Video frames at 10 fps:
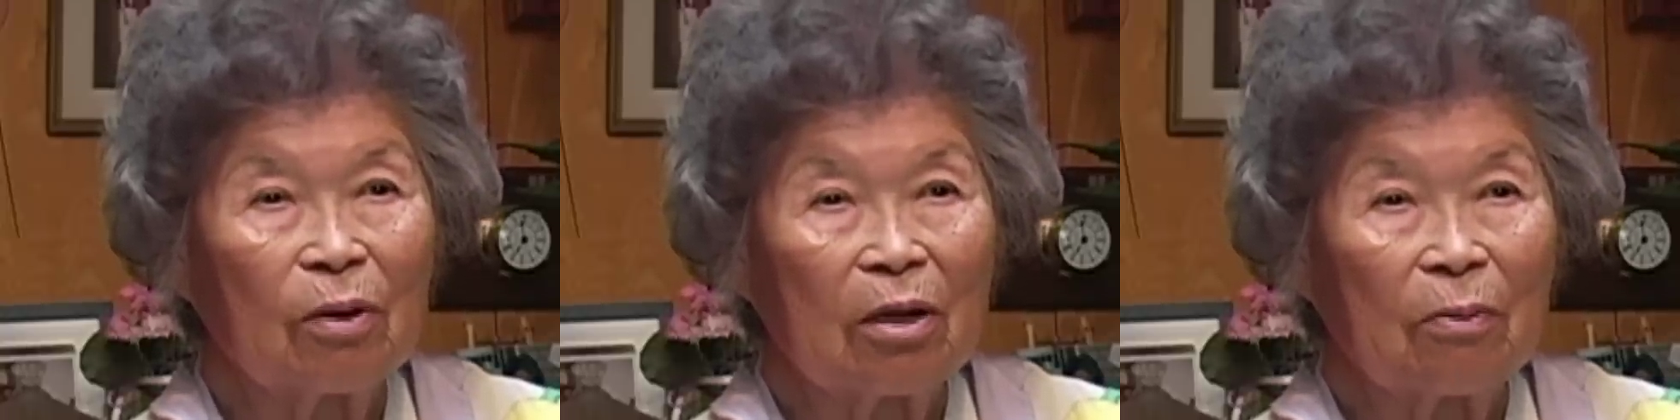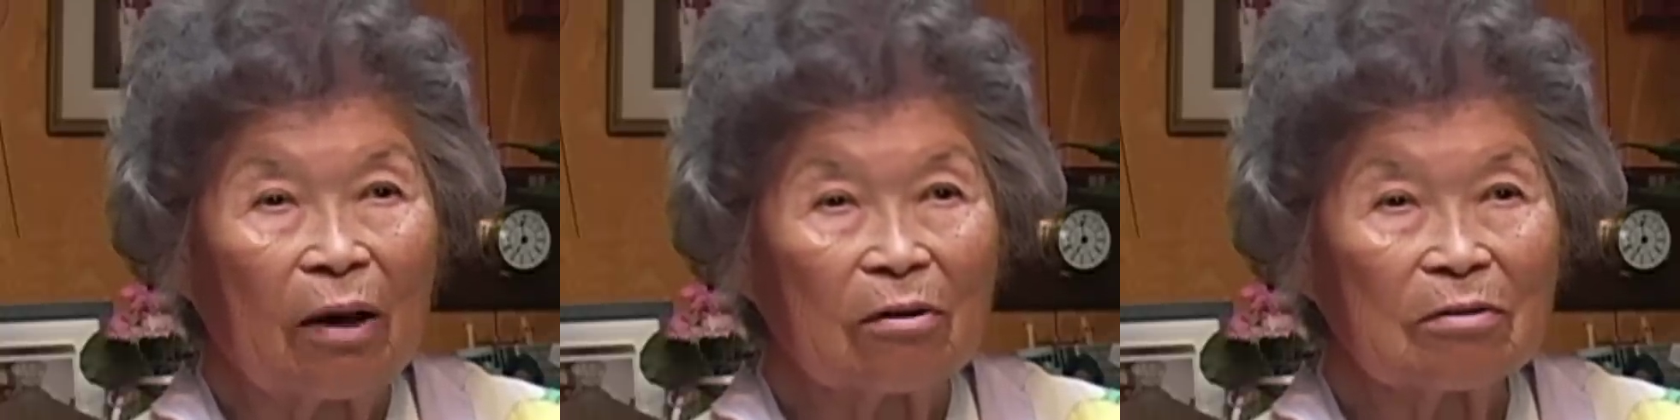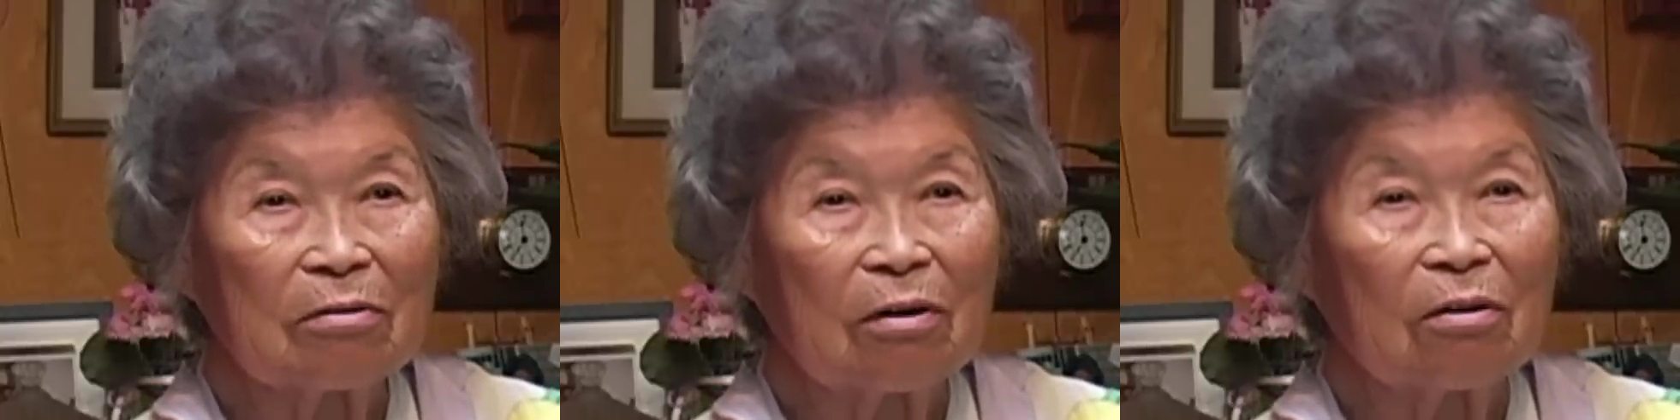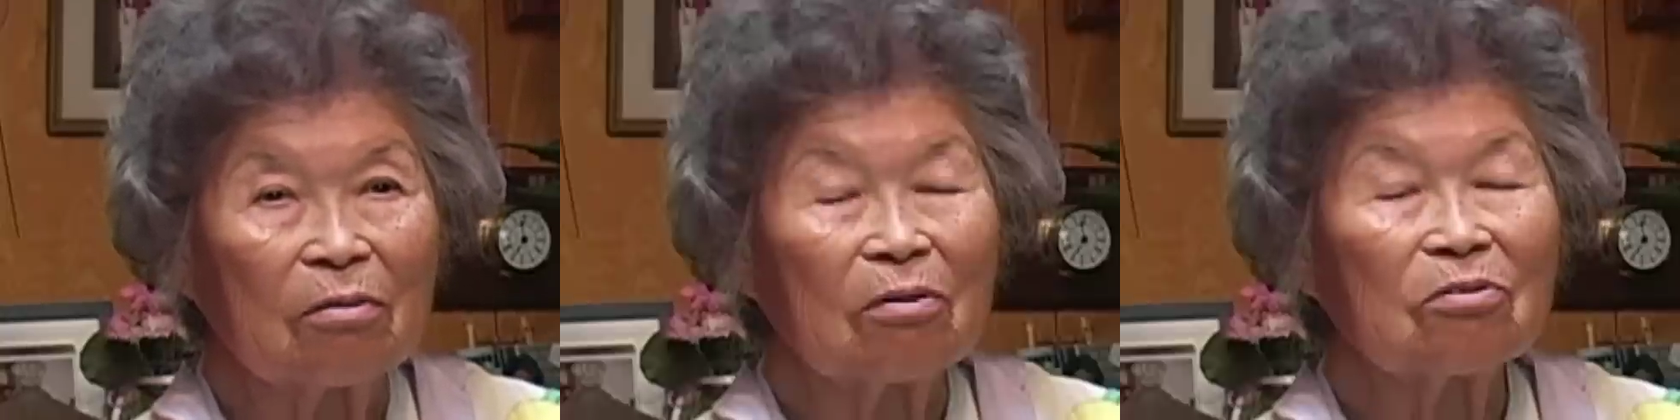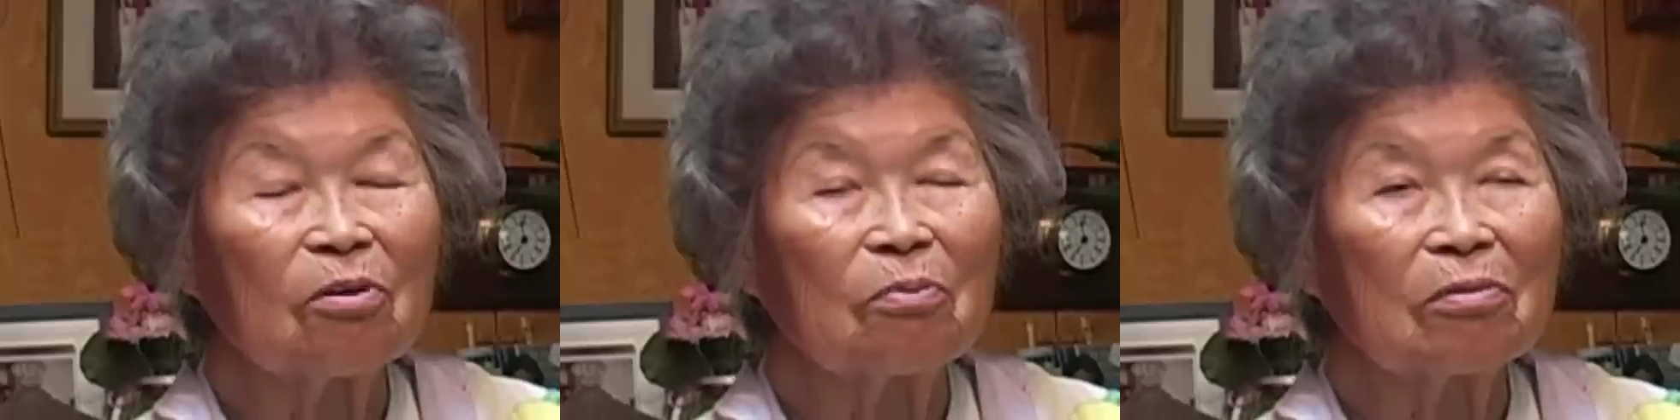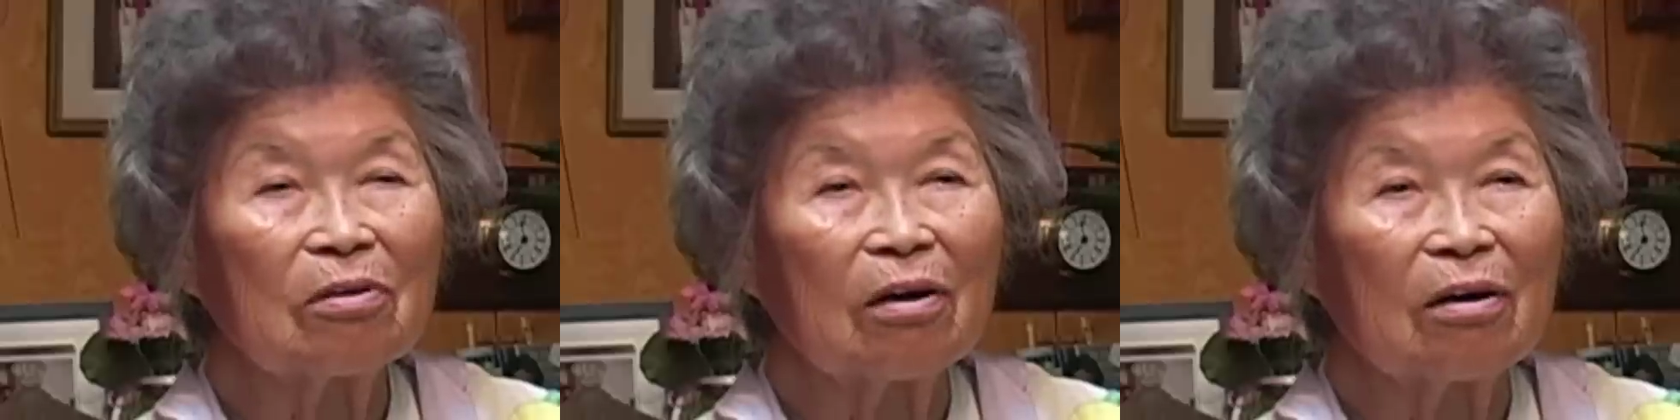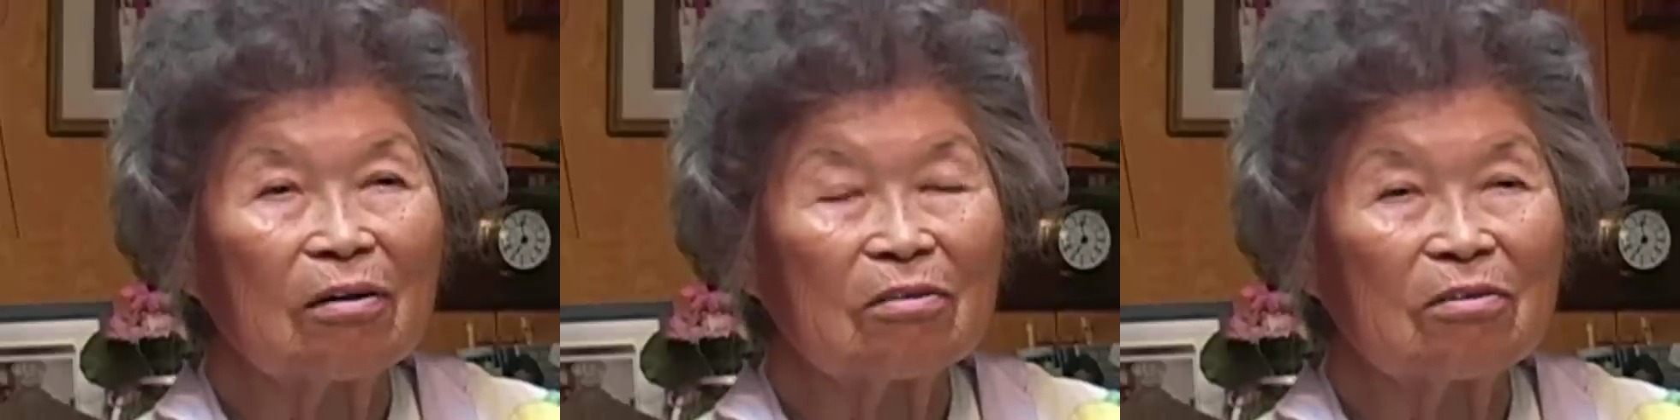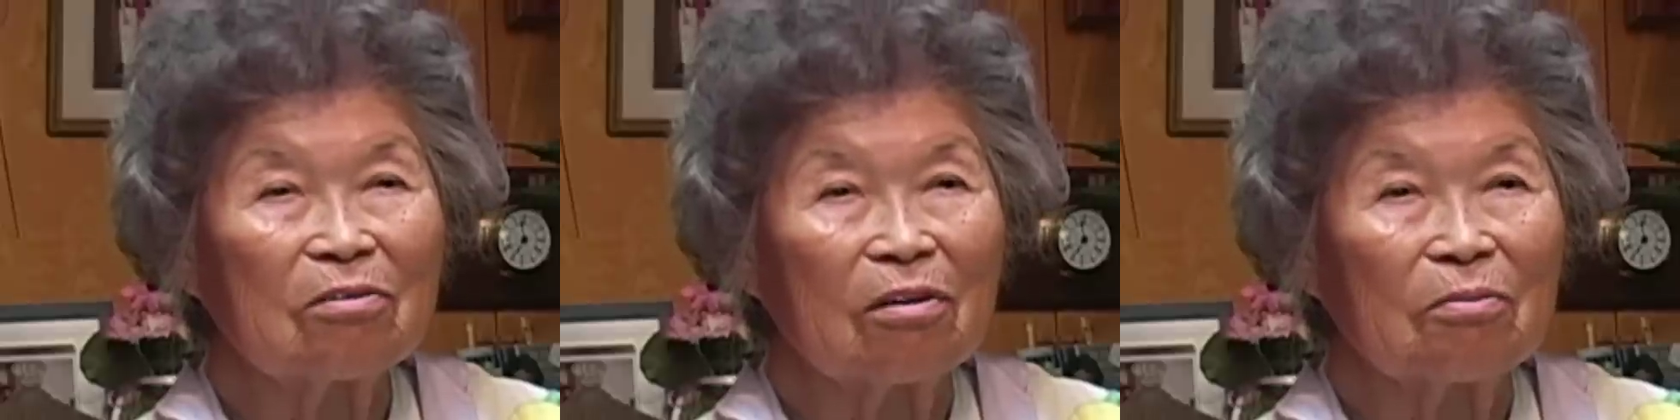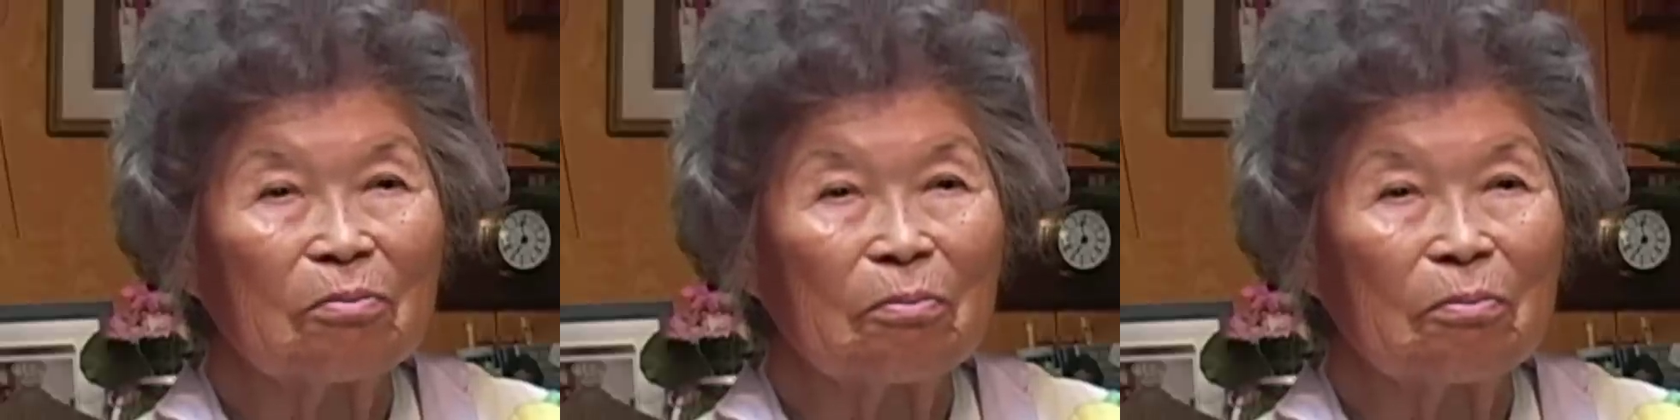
miles to